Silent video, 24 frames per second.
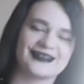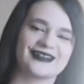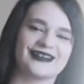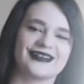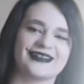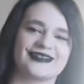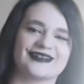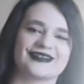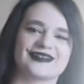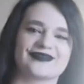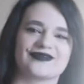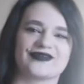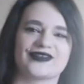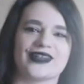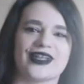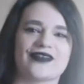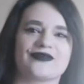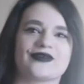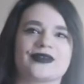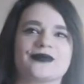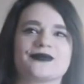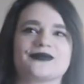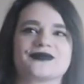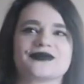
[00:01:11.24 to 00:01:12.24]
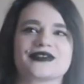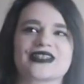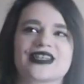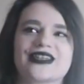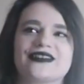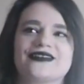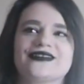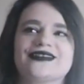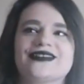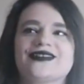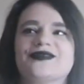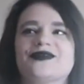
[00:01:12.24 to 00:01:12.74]
the heels and platforms.
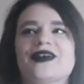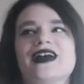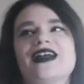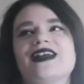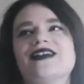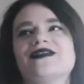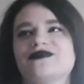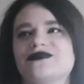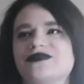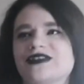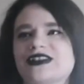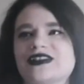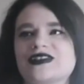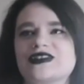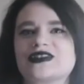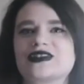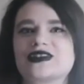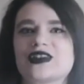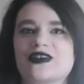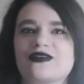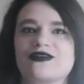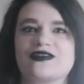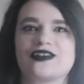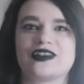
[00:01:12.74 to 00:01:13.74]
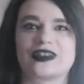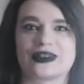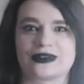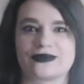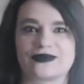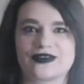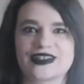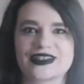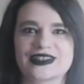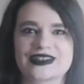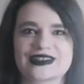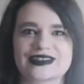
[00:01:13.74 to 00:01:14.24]
I don't know why I feel so
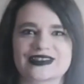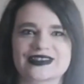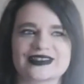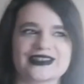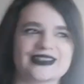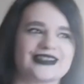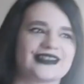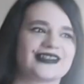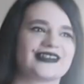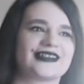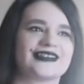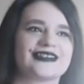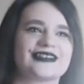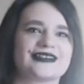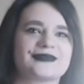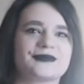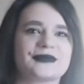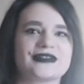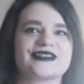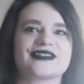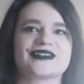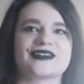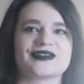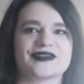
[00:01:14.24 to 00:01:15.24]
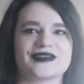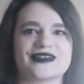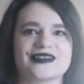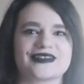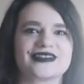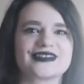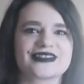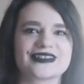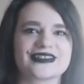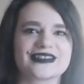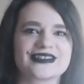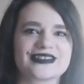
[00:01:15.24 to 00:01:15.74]
nervous. Like, it's been so
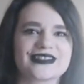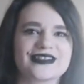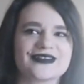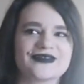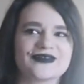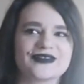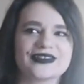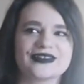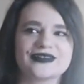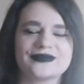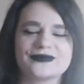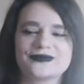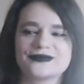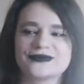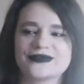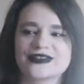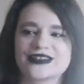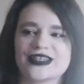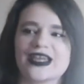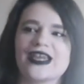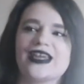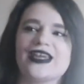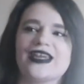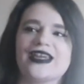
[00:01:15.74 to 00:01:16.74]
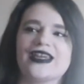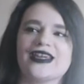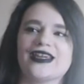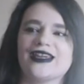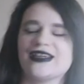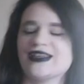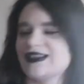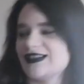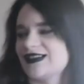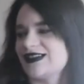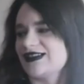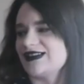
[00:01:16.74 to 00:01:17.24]
long since I filmed.
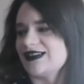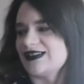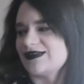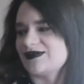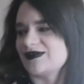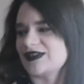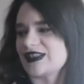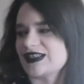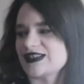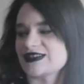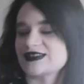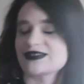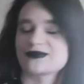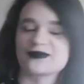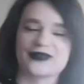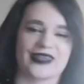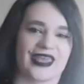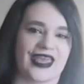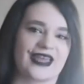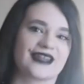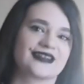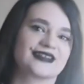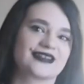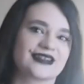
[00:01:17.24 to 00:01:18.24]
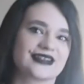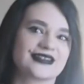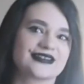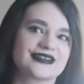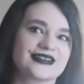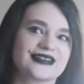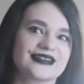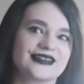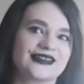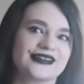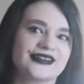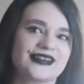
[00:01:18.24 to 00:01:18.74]
Now we got some cats
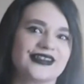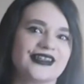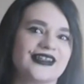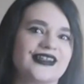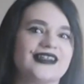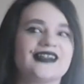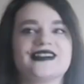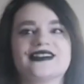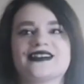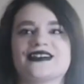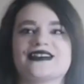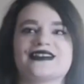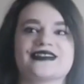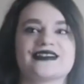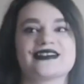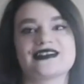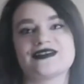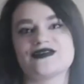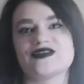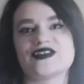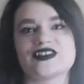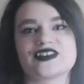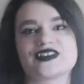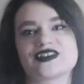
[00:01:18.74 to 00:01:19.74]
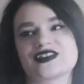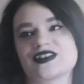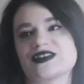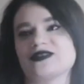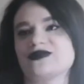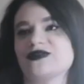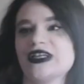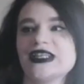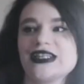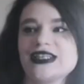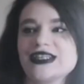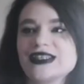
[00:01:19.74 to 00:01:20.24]
hissing. Let's see if they'll start
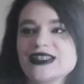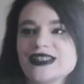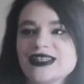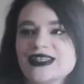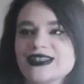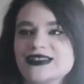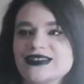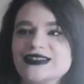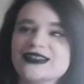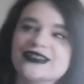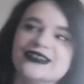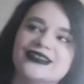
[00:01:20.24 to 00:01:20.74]
fighting again.